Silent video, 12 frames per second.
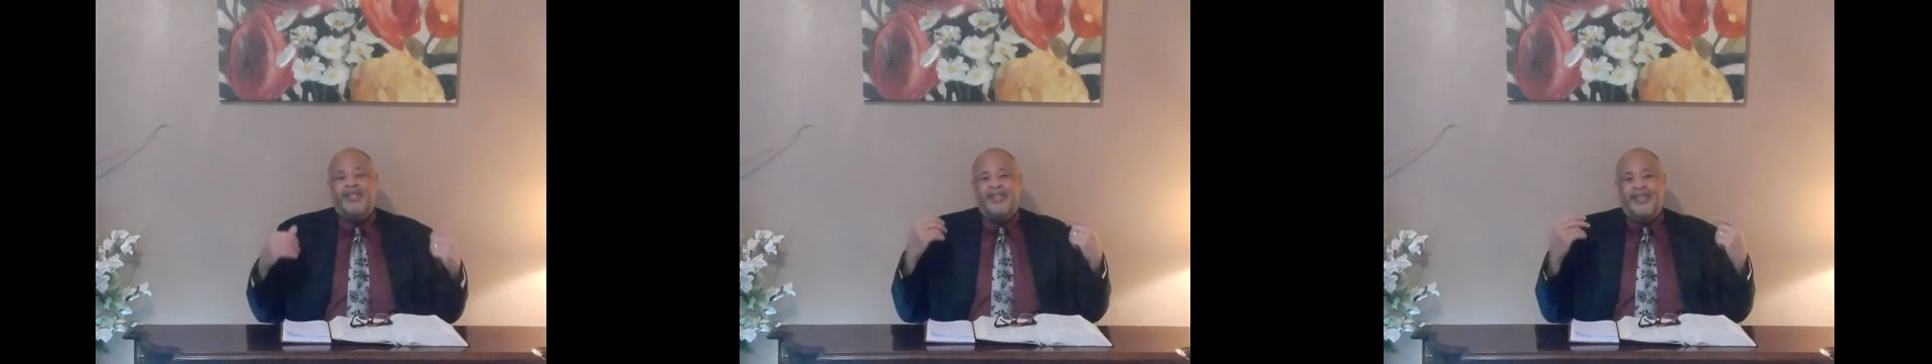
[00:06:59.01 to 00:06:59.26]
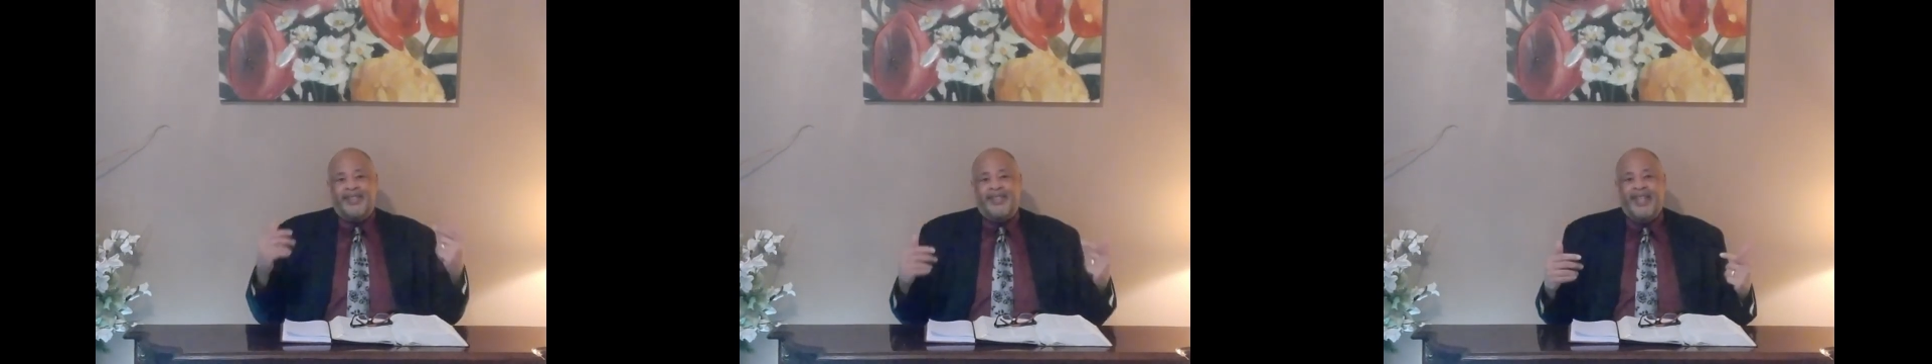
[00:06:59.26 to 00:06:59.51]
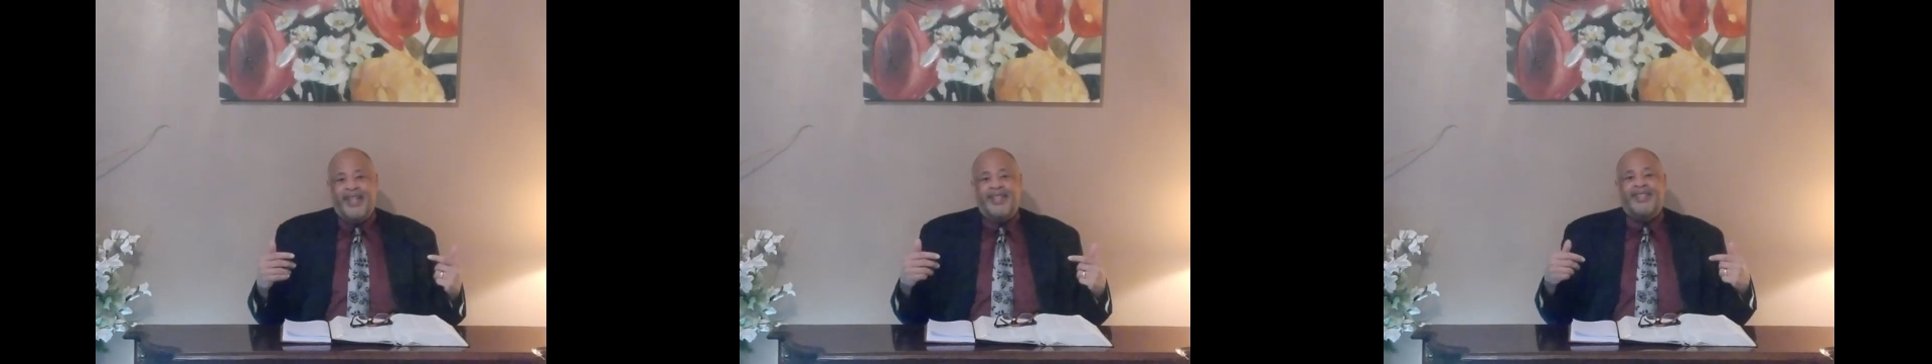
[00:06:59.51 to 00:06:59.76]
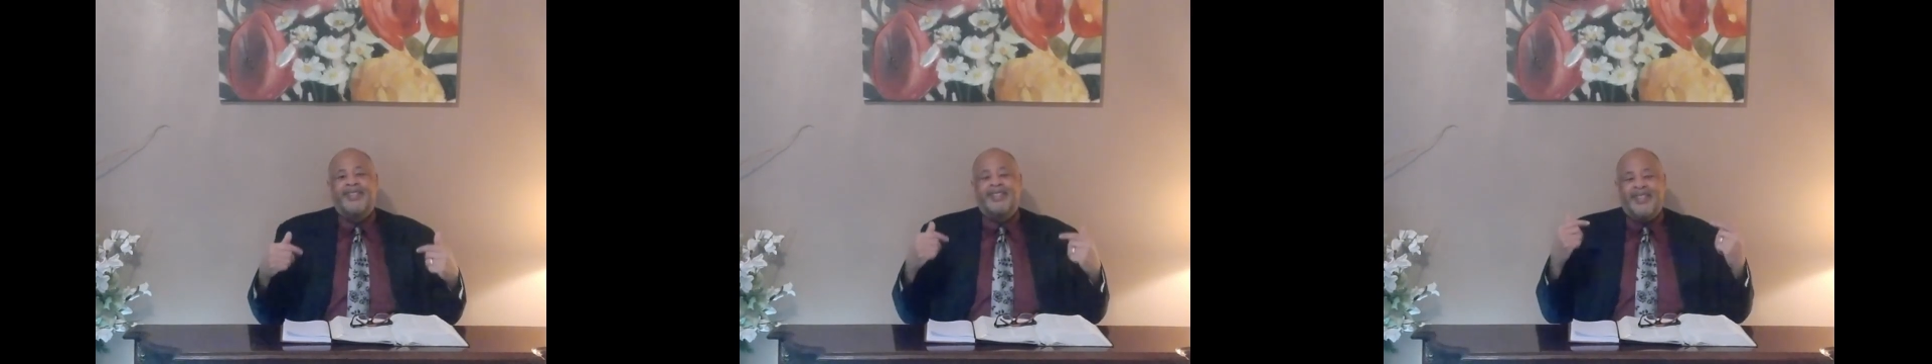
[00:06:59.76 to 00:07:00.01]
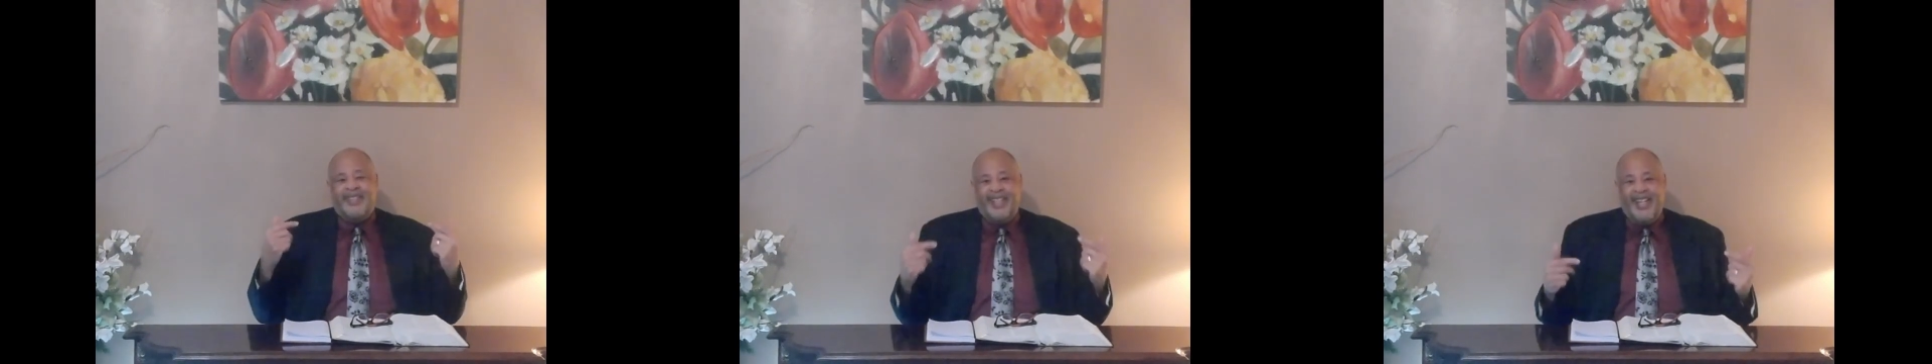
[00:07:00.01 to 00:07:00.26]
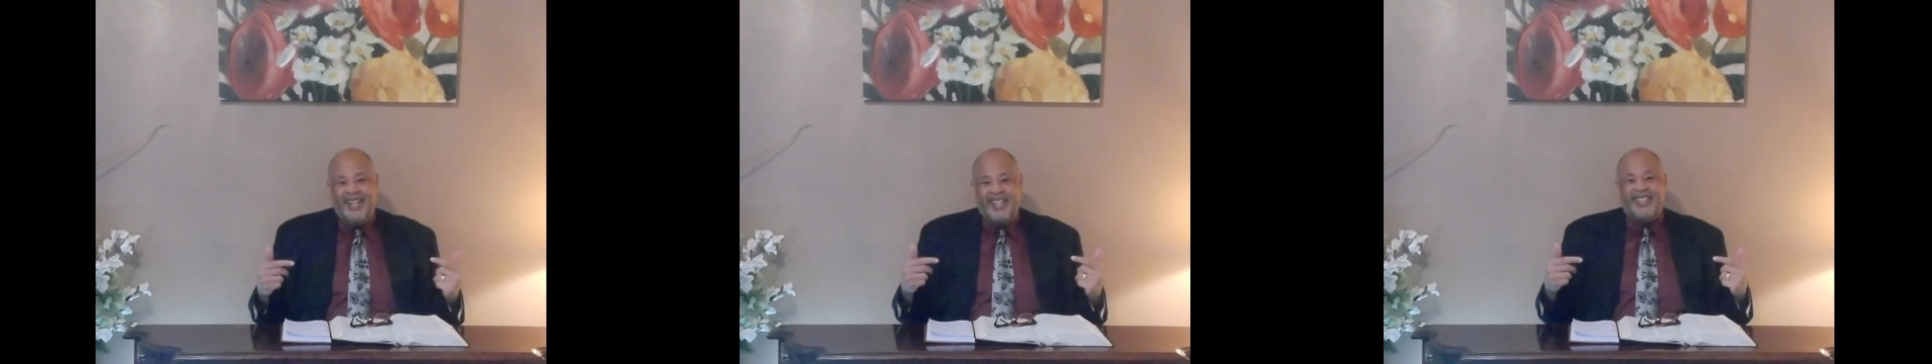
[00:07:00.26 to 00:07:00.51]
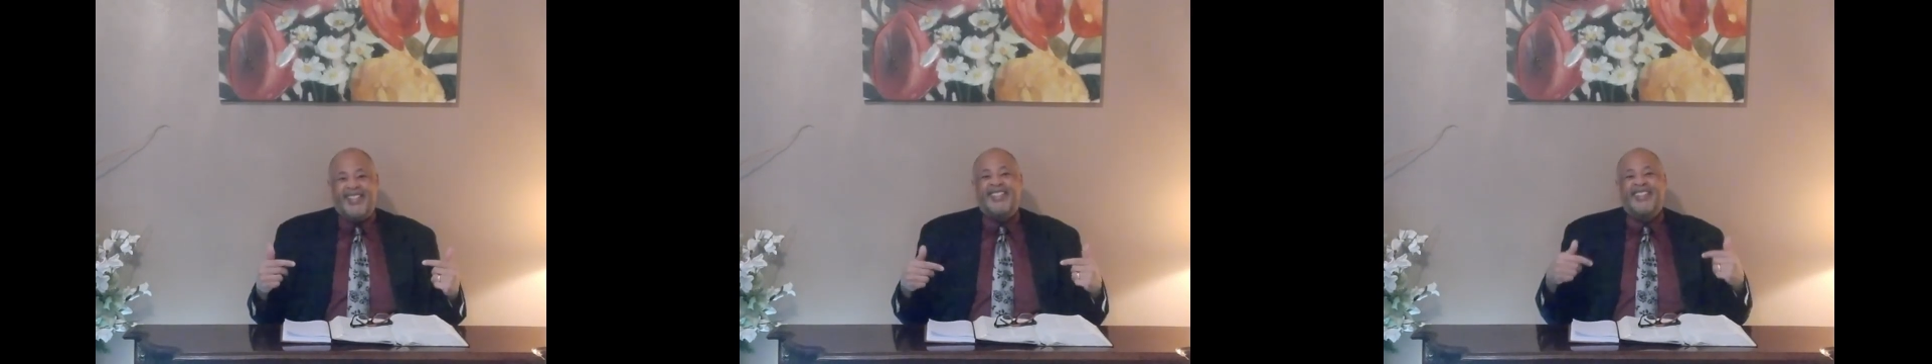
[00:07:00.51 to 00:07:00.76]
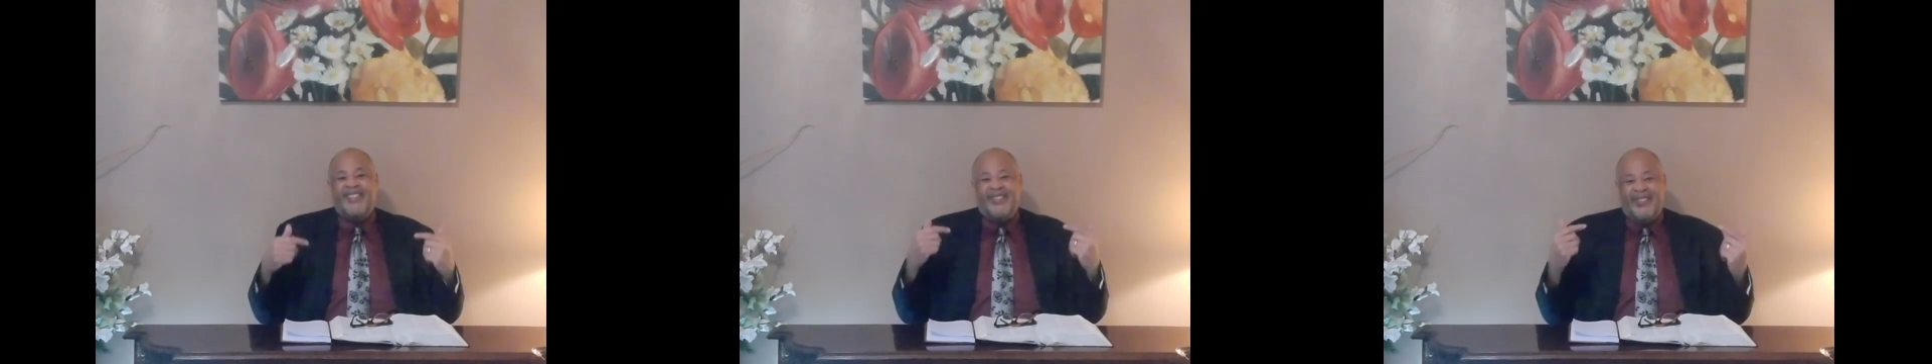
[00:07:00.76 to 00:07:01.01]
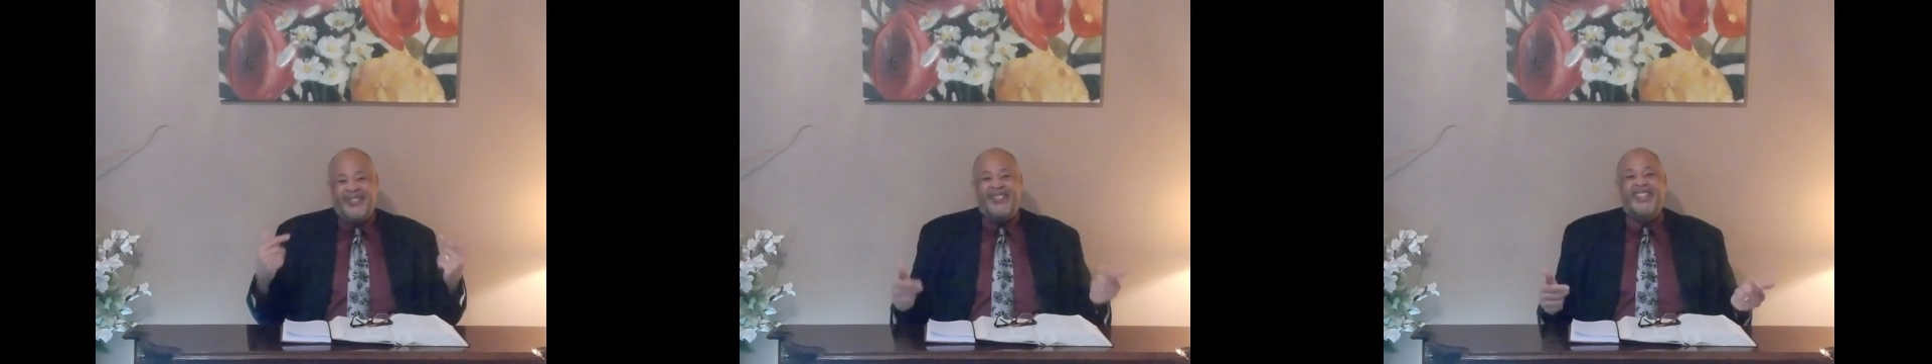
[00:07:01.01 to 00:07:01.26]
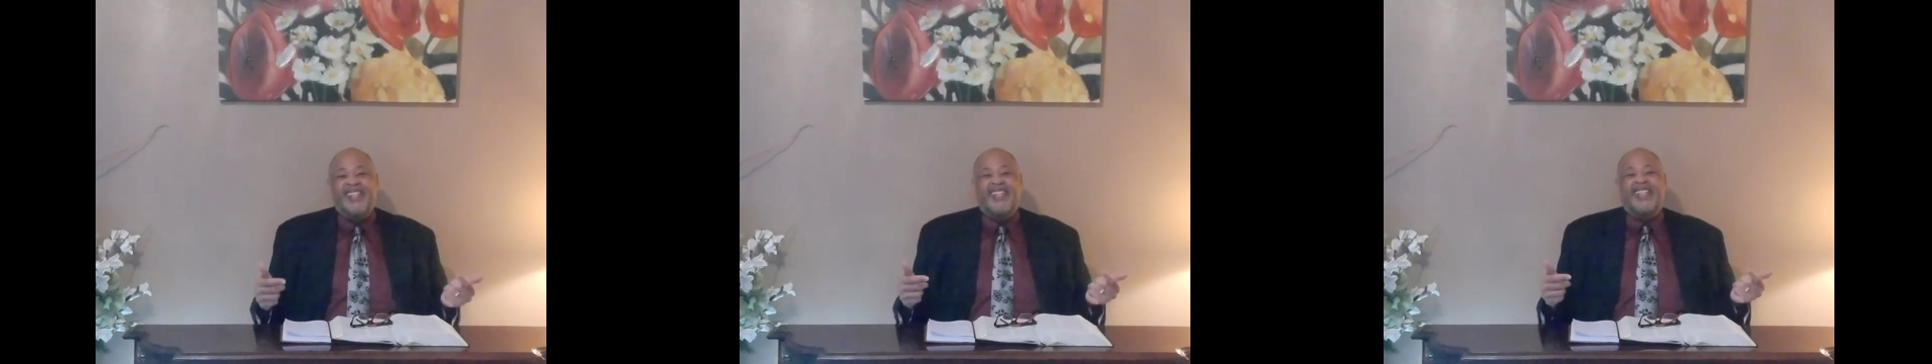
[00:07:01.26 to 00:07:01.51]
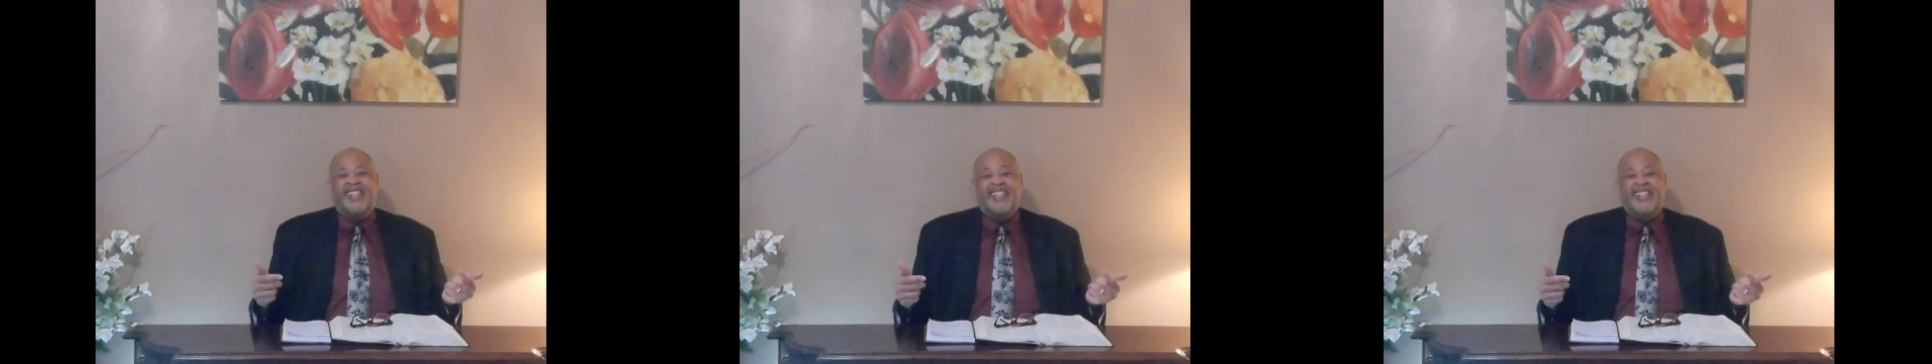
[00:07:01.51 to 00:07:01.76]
Set us free.